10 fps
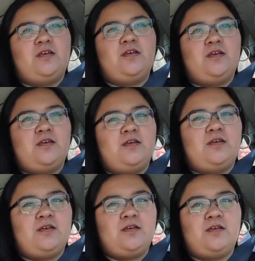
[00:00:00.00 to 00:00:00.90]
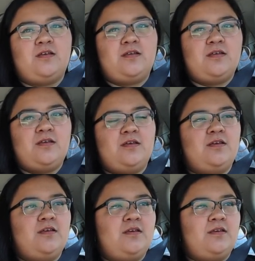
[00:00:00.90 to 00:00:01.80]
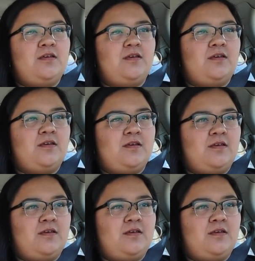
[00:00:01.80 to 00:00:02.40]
The person shown says nothing.